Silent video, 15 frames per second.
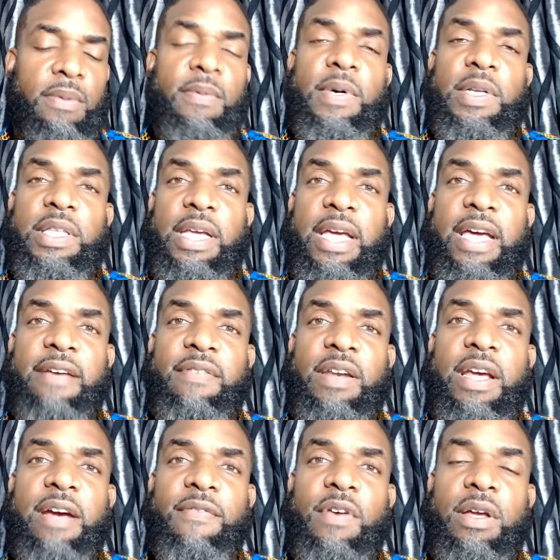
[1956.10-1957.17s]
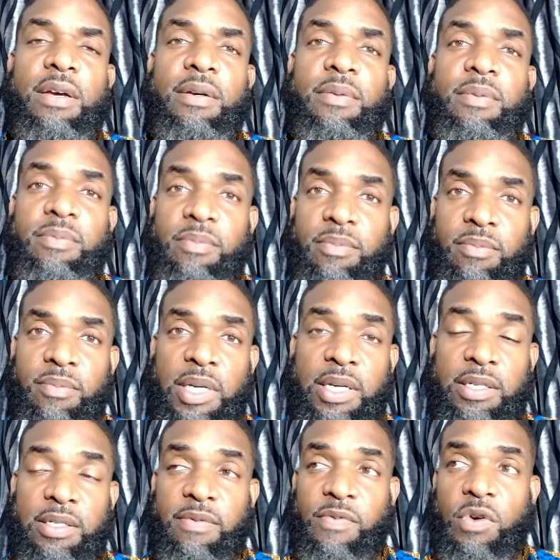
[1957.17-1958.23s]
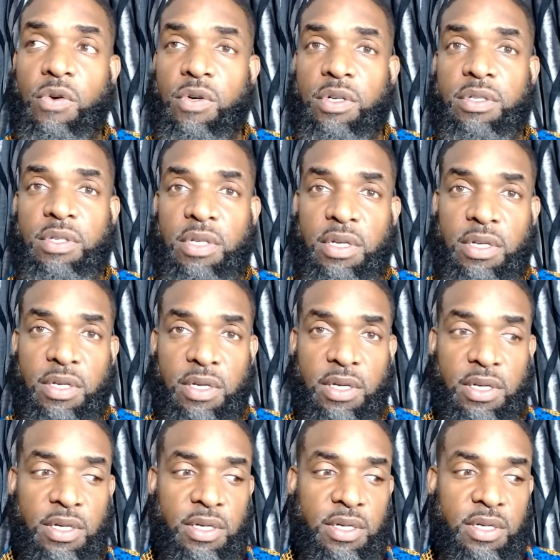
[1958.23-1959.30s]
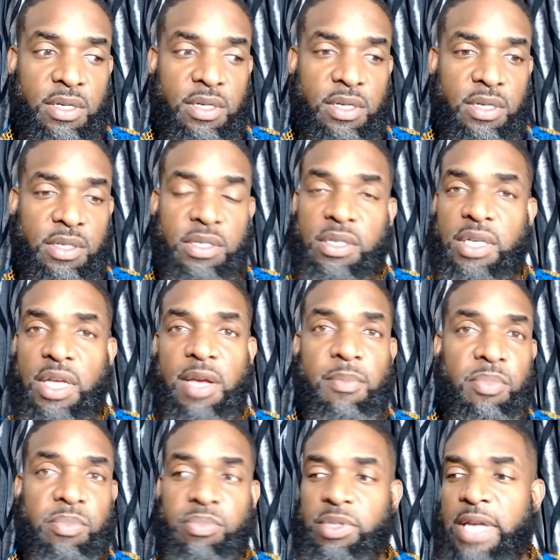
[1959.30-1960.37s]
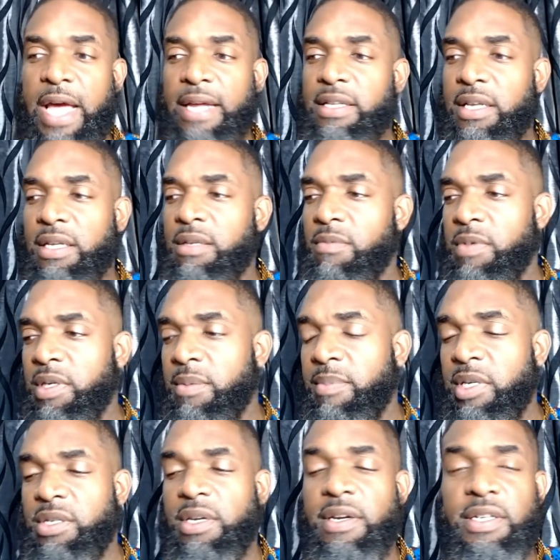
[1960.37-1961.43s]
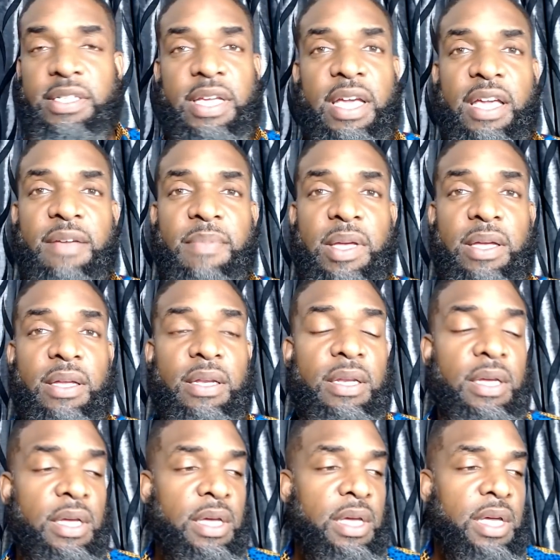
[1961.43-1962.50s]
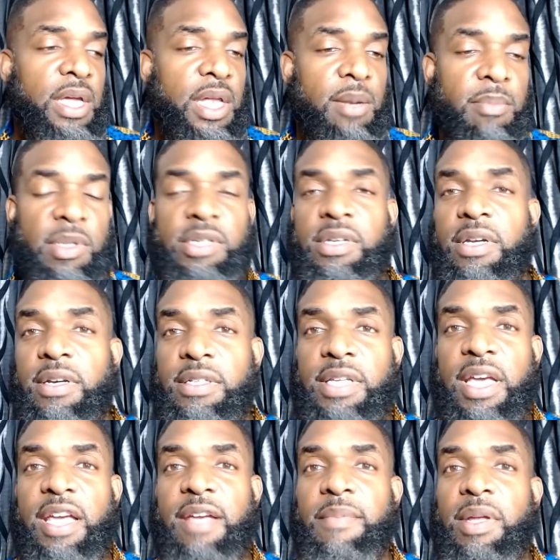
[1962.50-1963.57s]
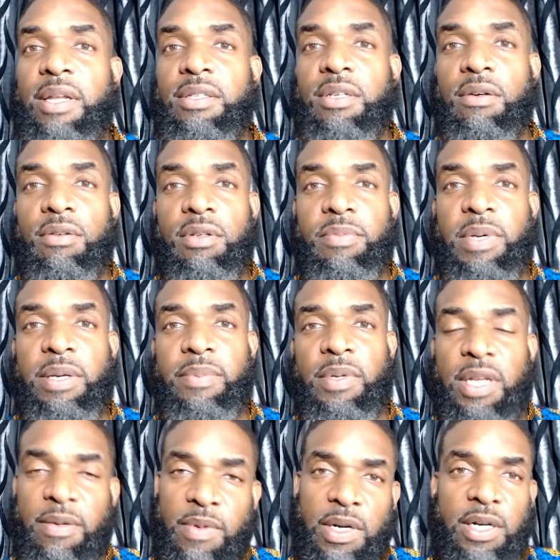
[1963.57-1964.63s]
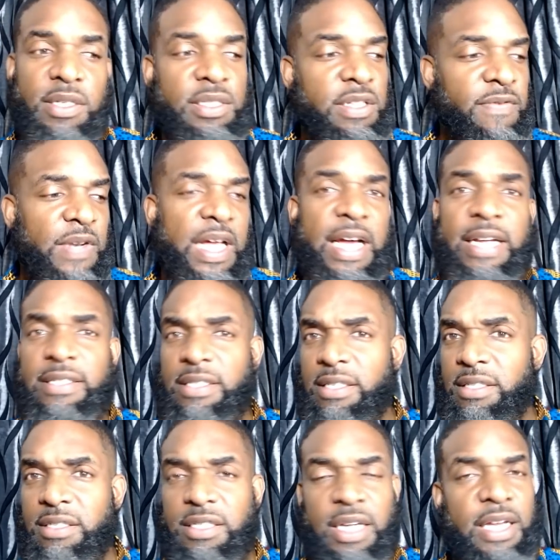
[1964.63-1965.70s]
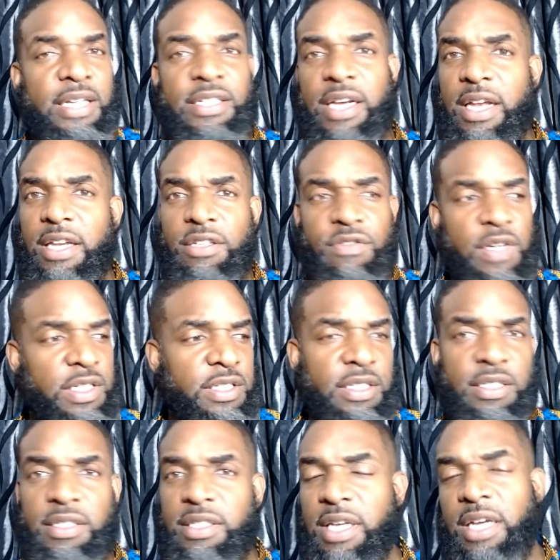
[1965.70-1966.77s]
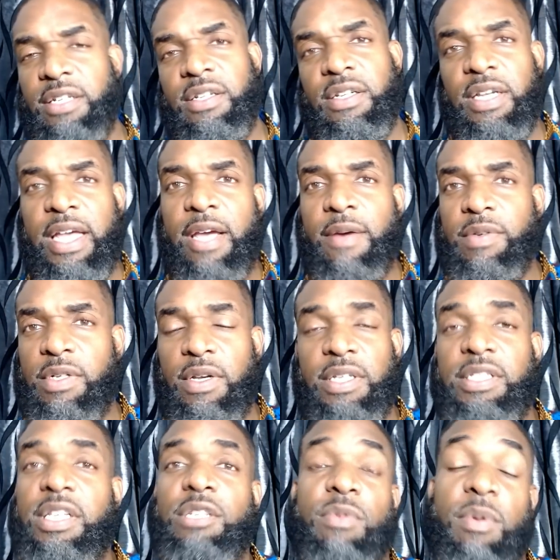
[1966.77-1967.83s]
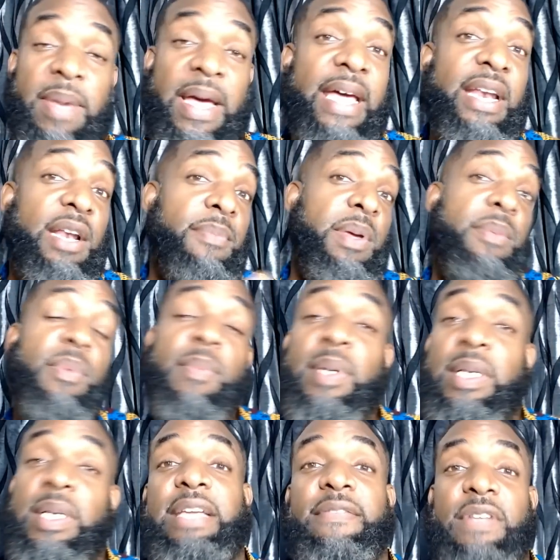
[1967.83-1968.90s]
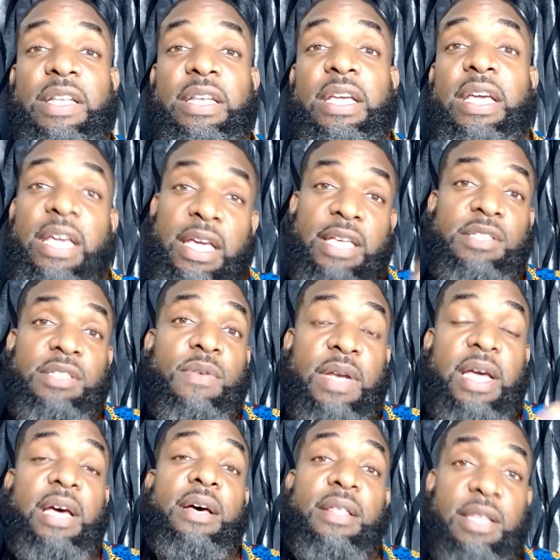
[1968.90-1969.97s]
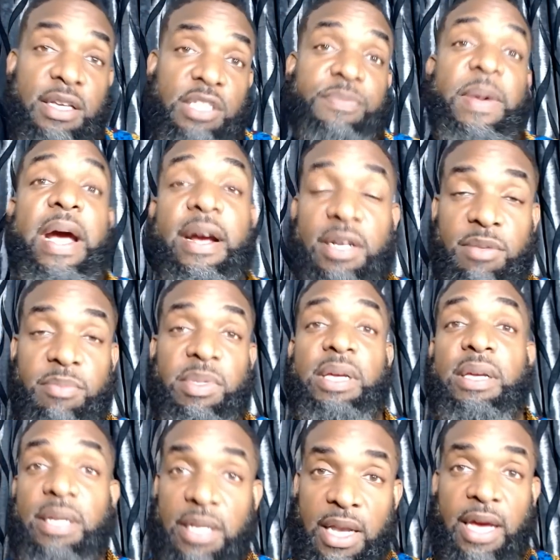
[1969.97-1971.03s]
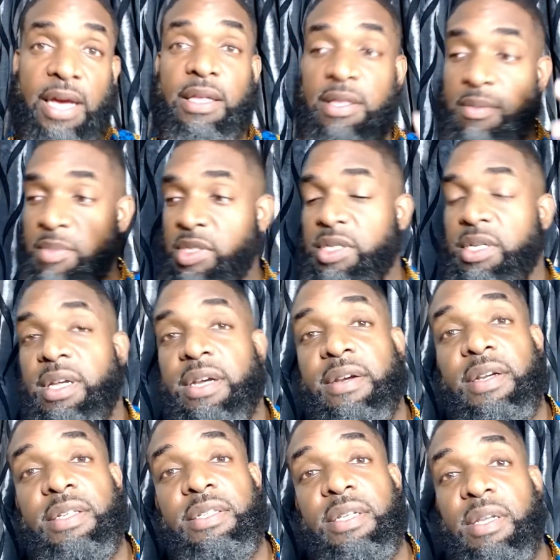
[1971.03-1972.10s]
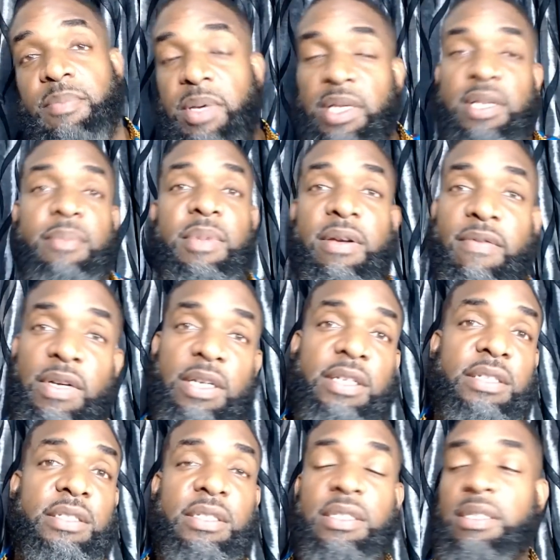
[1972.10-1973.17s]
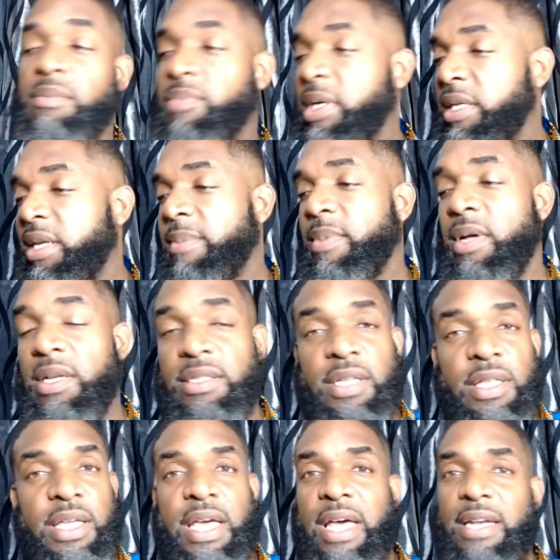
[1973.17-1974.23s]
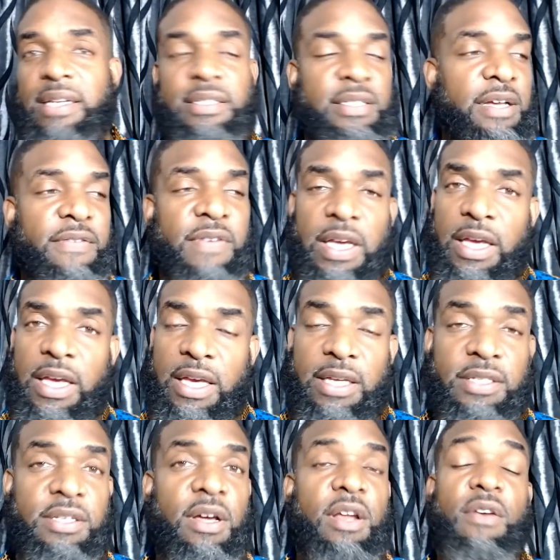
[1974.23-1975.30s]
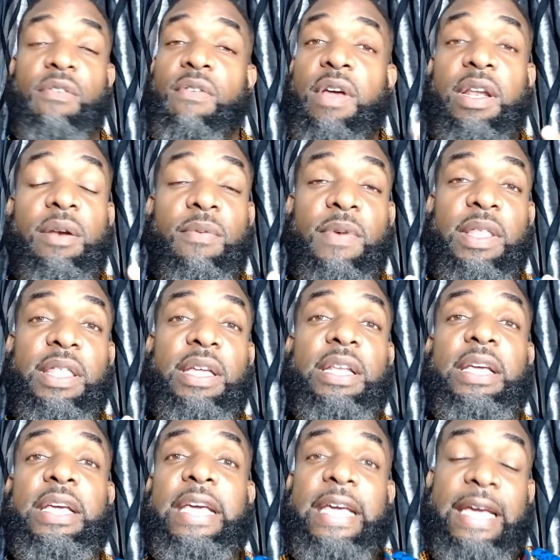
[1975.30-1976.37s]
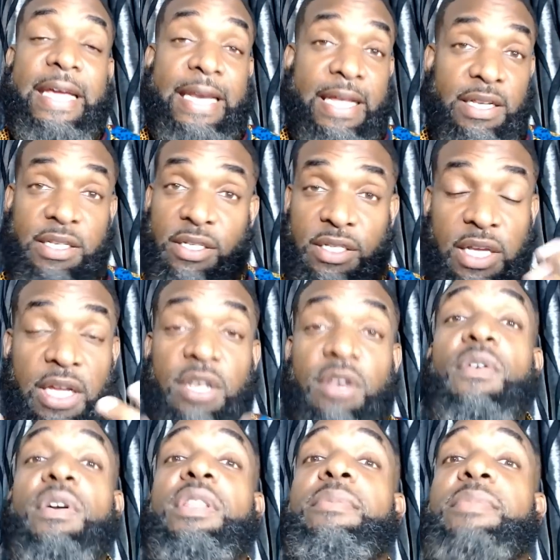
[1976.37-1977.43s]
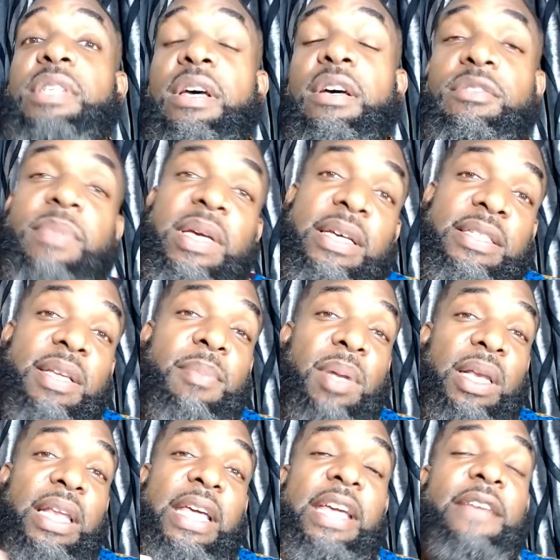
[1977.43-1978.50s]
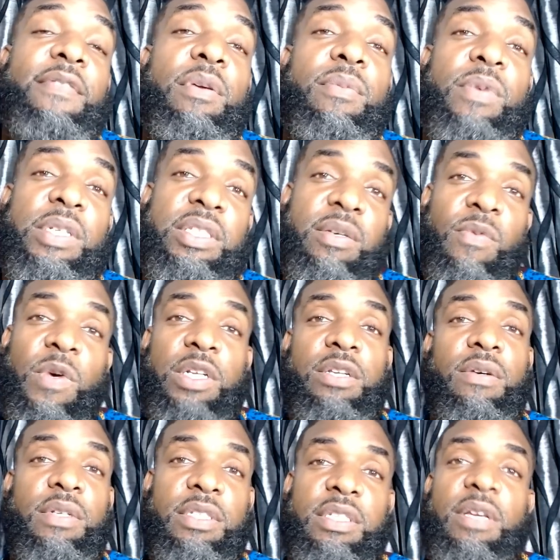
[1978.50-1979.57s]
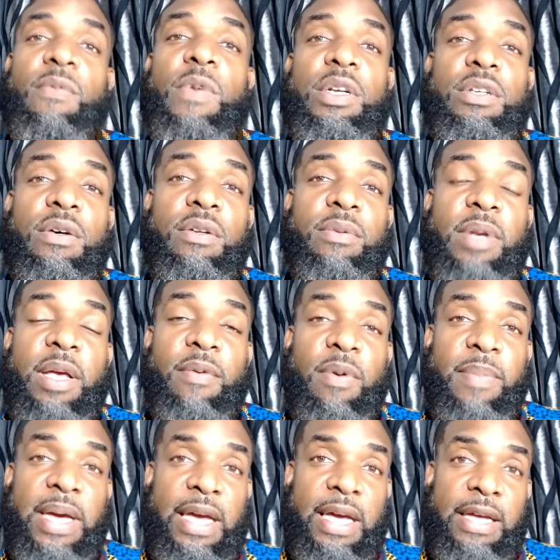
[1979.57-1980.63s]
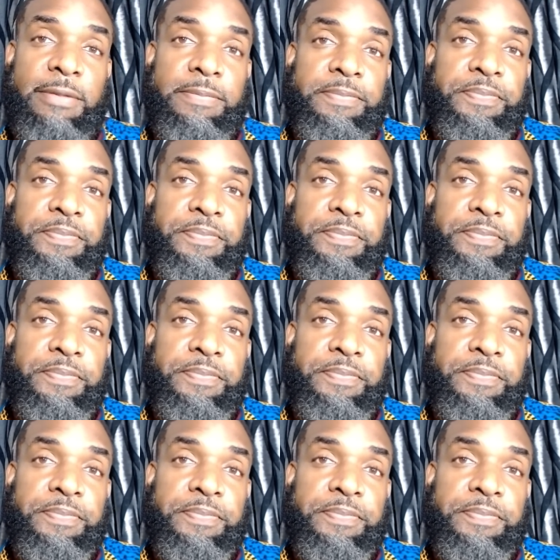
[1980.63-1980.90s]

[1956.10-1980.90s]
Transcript: What they have in Africa, because of course, it's the same tactic when the missionaries came in. And the missionaries came in and told the people that they were uncivilized, they need to change how they dressed, they need to change their language, all these things were bad, and the people believed it. And so now they aspired to be like the missionaries, and they picked up their religion and picked up all this other kind of stuff and started running with it, and they just ignored themselves because they believed that when someone told them they were bad.